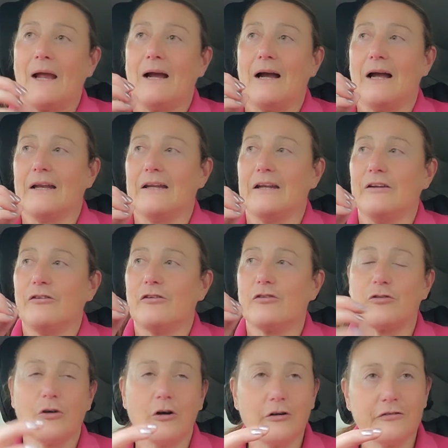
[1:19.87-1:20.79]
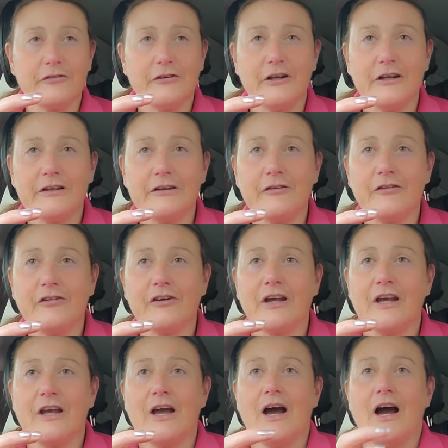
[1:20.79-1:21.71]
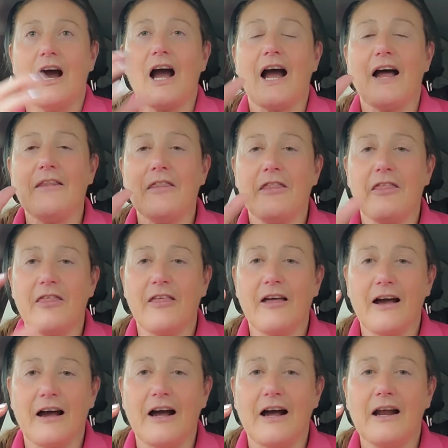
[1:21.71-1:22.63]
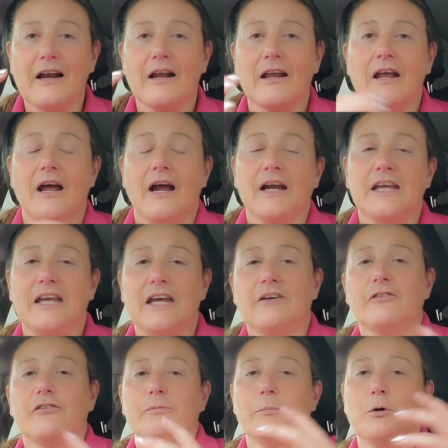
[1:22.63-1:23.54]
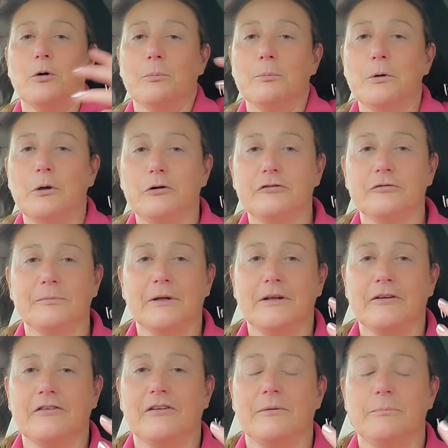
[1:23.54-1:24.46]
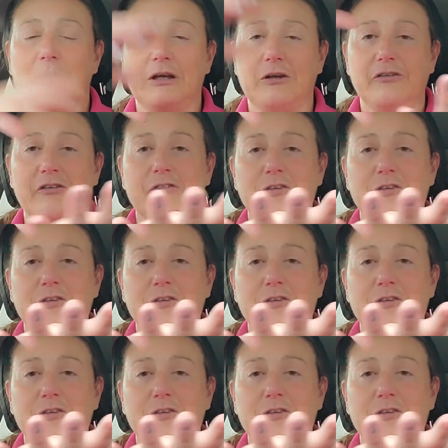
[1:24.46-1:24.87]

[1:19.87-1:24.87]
and it softens, and that gives more movement, because